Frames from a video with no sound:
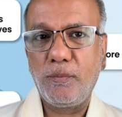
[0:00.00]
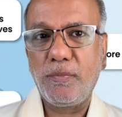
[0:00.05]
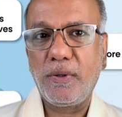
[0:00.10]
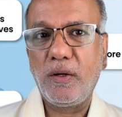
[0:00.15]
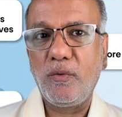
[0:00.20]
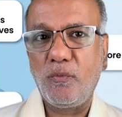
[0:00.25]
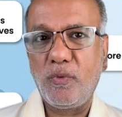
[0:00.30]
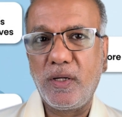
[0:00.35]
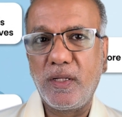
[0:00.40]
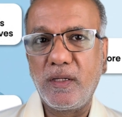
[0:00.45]

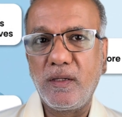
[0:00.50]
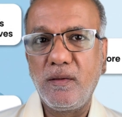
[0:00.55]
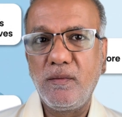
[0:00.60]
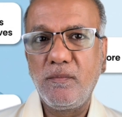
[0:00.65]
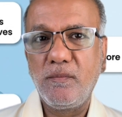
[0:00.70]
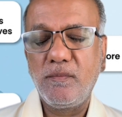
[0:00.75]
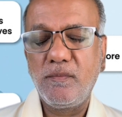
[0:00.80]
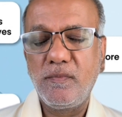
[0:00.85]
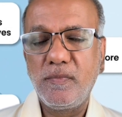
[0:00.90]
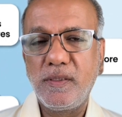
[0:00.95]
one by
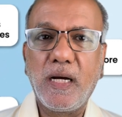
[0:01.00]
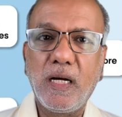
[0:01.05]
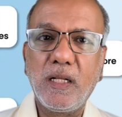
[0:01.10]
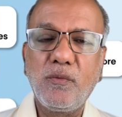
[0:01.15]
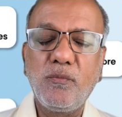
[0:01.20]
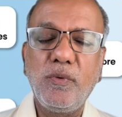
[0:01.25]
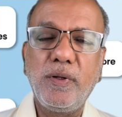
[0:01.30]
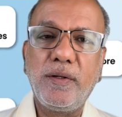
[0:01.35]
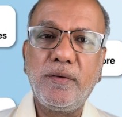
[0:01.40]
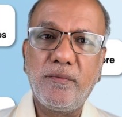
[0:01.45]
one.
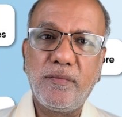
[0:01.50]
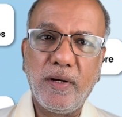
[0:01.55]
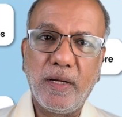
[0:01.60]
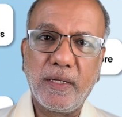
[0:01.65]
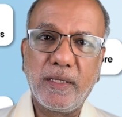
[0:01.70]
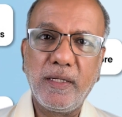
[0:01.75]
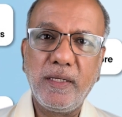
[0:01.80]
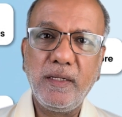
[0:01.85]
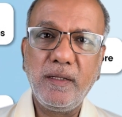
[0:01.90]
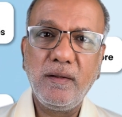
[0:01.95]
Start with
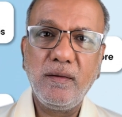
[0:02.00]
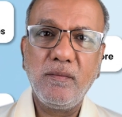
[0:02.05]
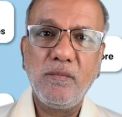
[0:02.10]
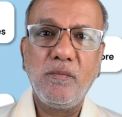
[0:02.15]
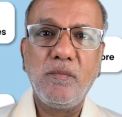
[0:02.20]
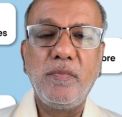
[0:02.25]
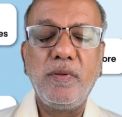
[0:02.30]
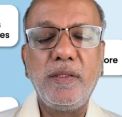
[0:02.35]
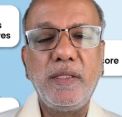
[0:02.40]
tracking,